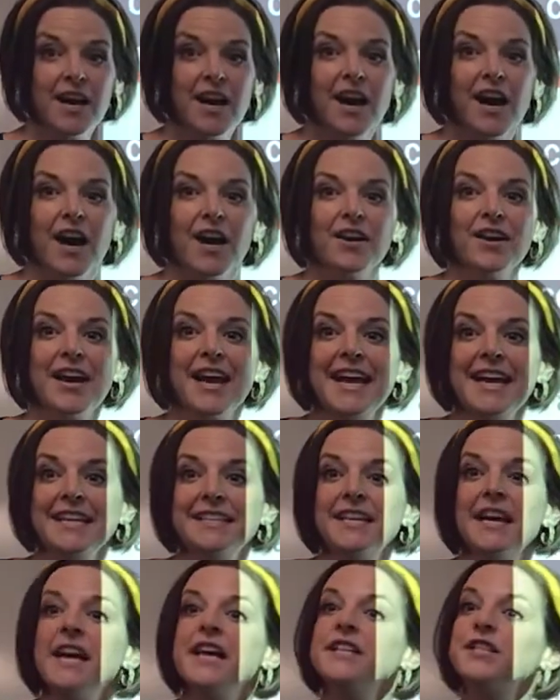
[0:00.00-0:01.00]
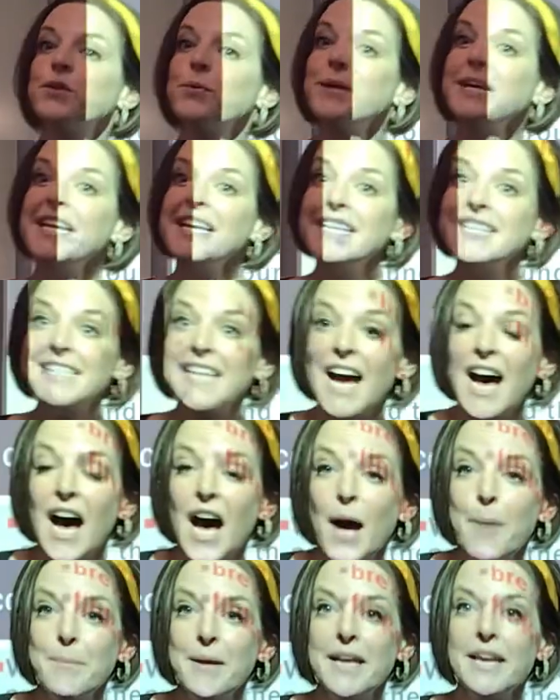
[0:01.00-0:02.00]
All right, so it is
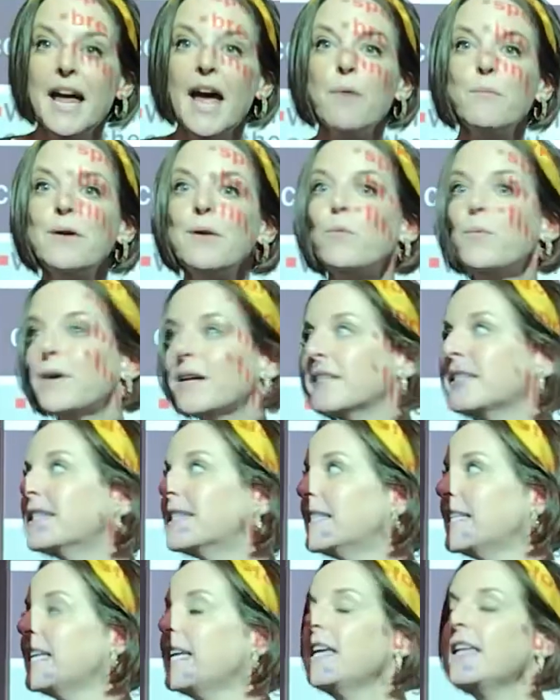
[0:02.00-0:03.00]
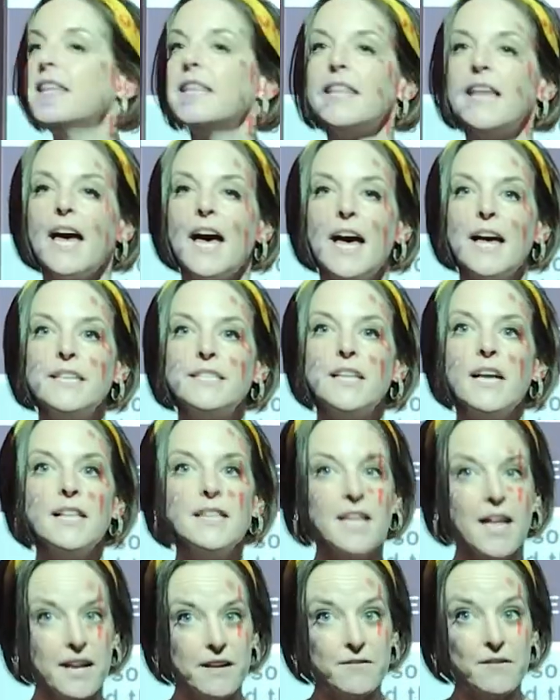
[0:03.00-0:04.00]
common, and we will see that a
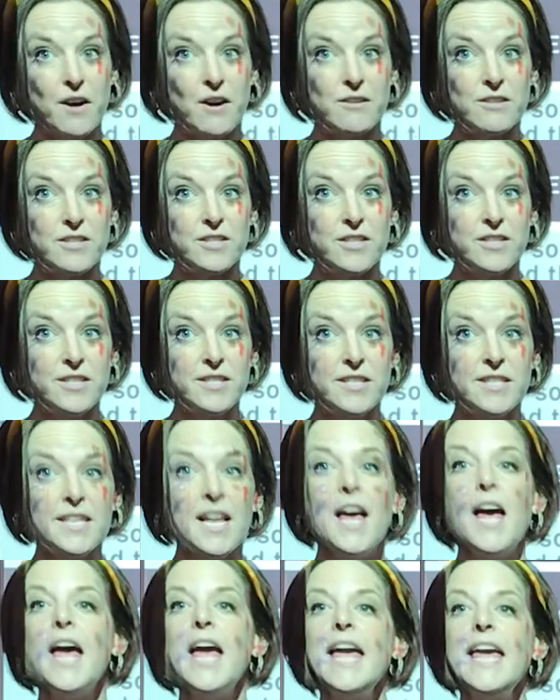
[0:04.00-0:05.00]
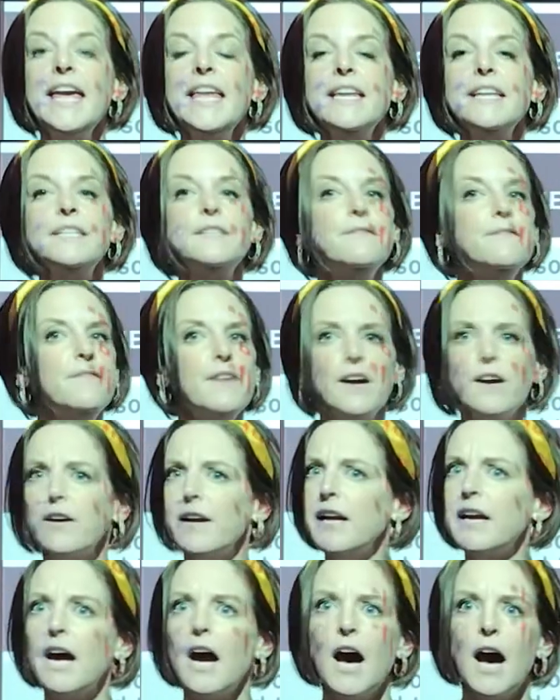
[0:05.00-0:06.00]
lot of cultures, it is very
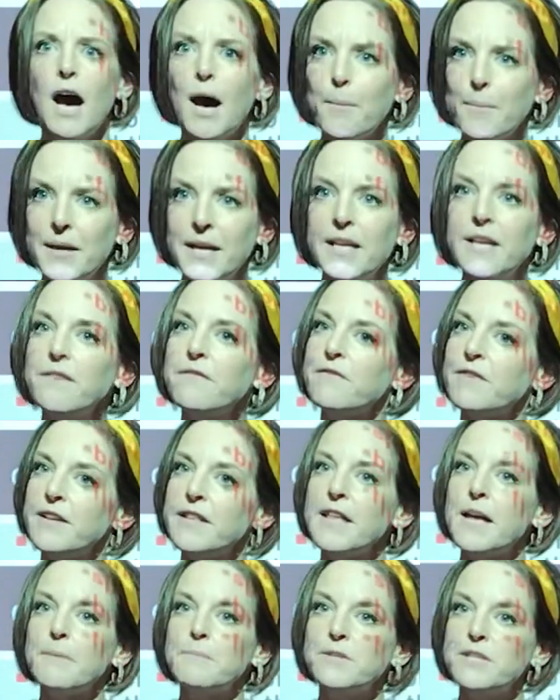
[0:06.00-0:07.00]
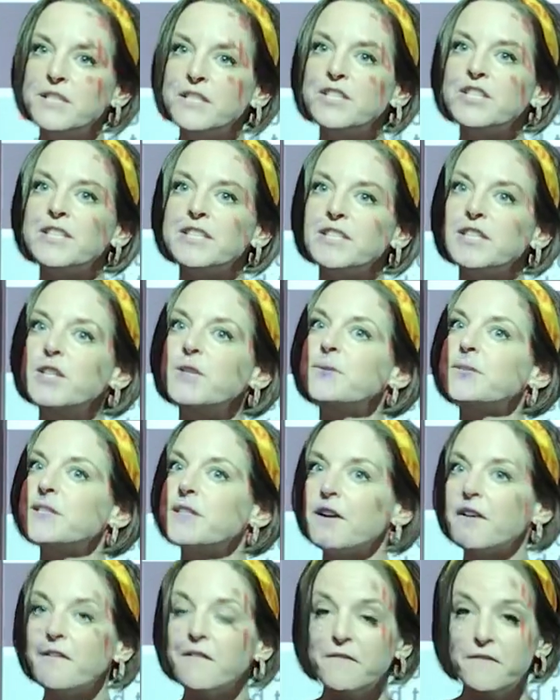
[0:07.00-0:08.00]
common for them to just use
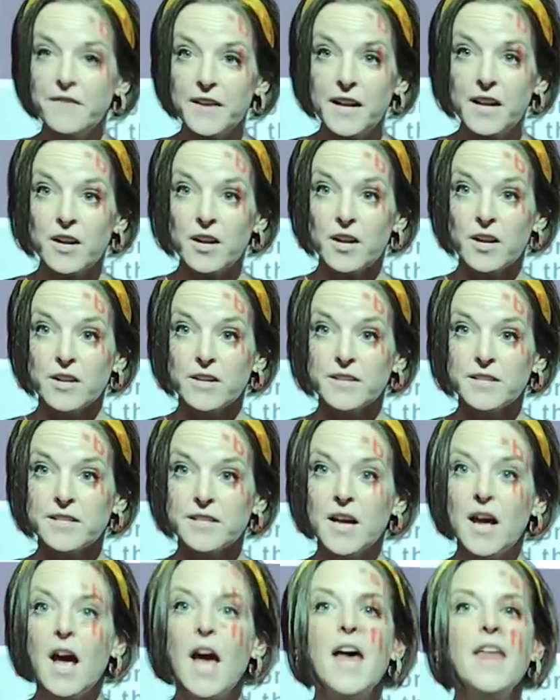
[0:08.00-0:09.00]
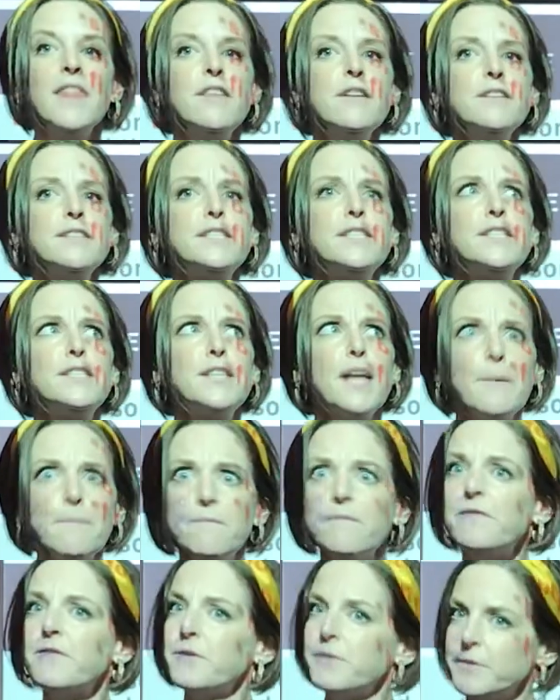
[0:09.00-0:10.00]
their fingers. There's some
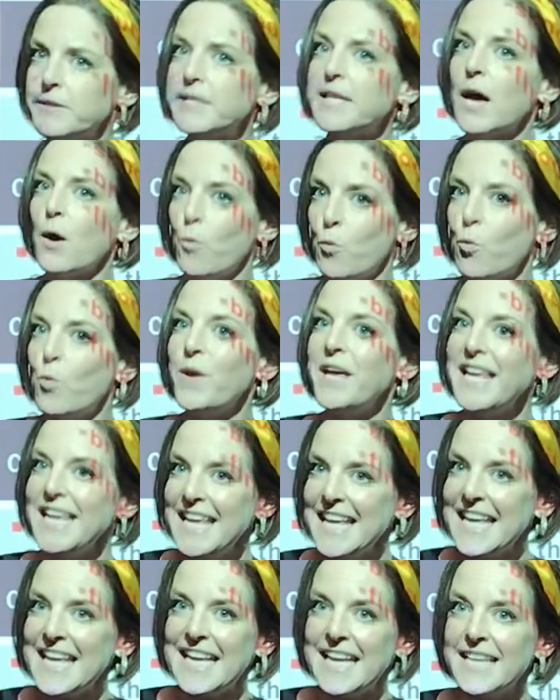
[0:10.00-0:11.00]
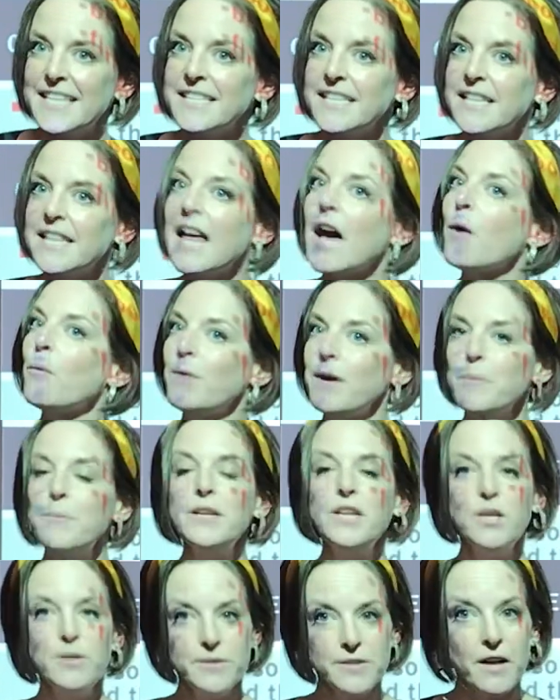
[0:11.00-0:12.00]
foods that we eat that we would
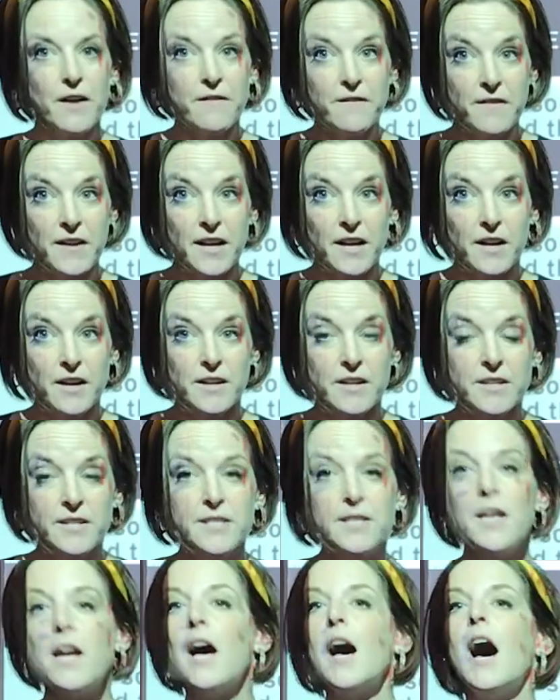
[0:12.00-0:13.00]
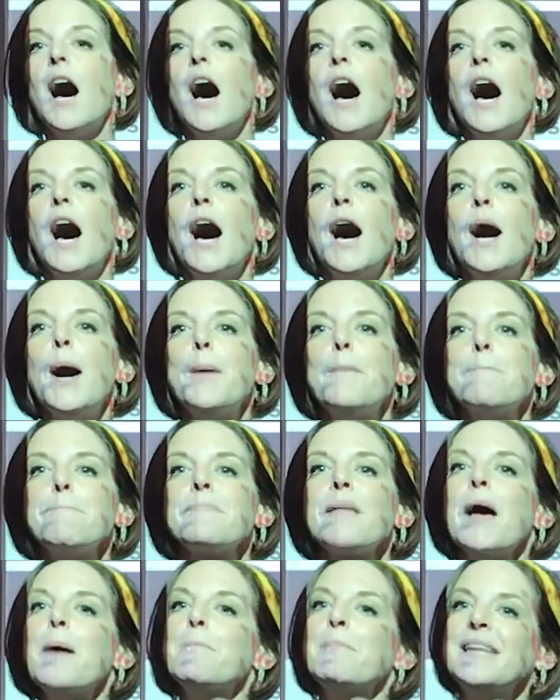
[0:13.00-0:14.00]
use our fingers,
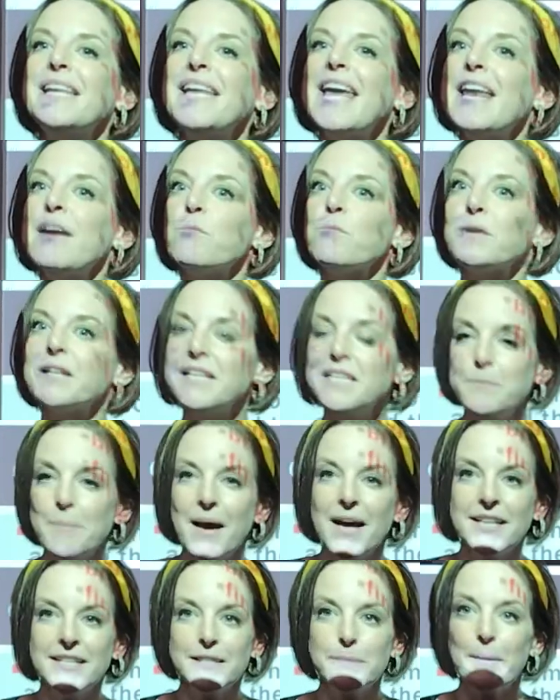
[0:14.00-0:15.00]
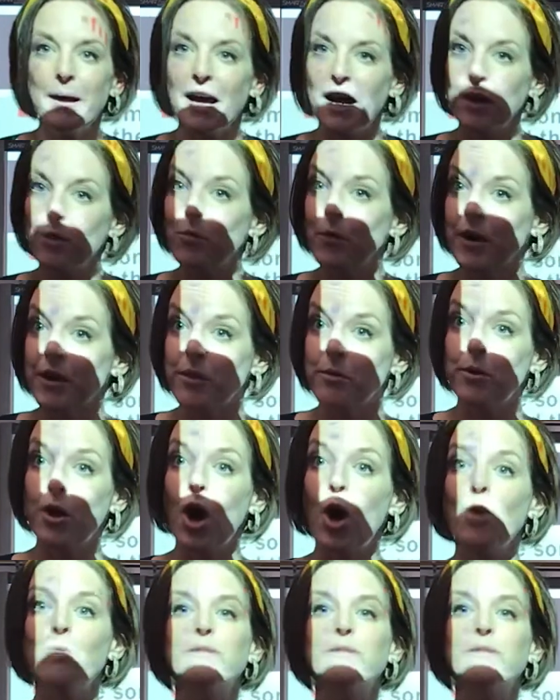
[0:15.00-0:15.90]
but again, it really depends upon where you go.